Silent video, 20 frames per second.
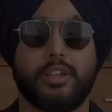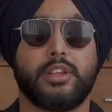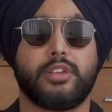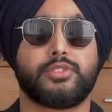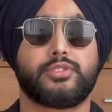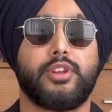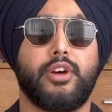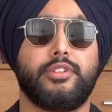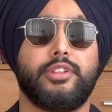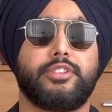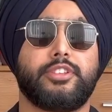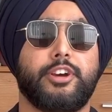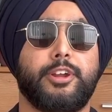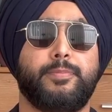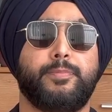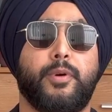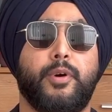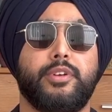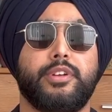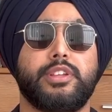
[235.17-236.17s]
So now the
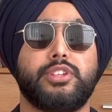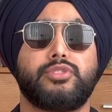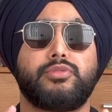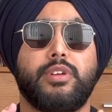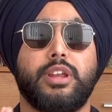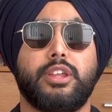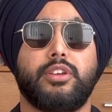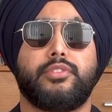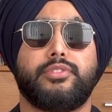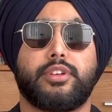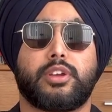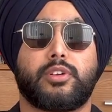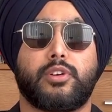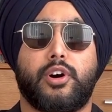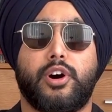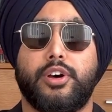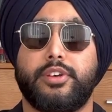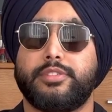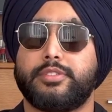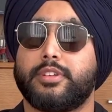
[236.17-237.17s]
third point is really on the
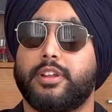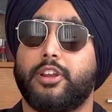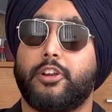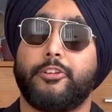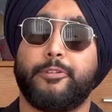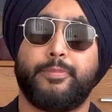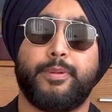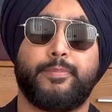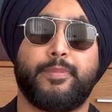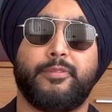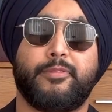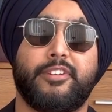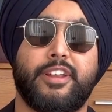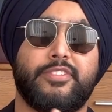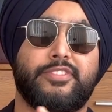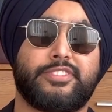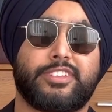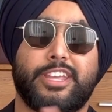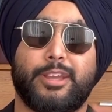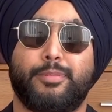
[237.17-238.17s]
cost. A lot of people would
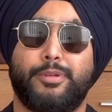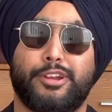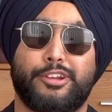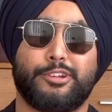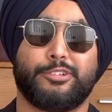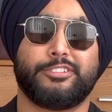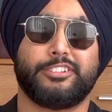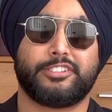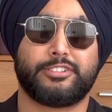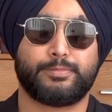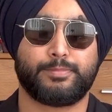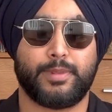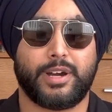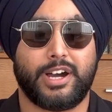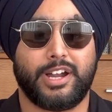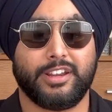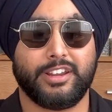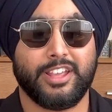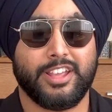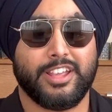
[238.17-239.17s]
have skipped to this
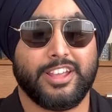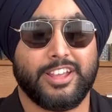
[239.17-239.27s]
part.